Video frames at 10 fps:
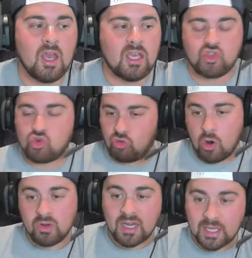He's
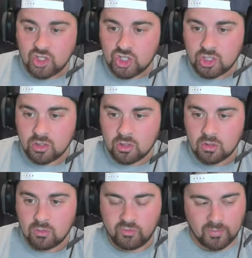grown an inch
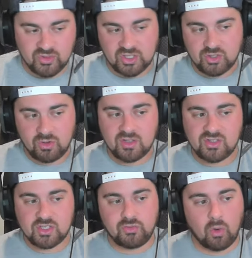from 6'3
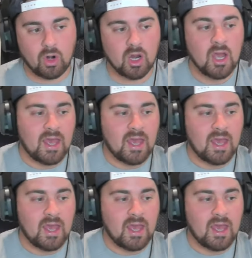to 6'4,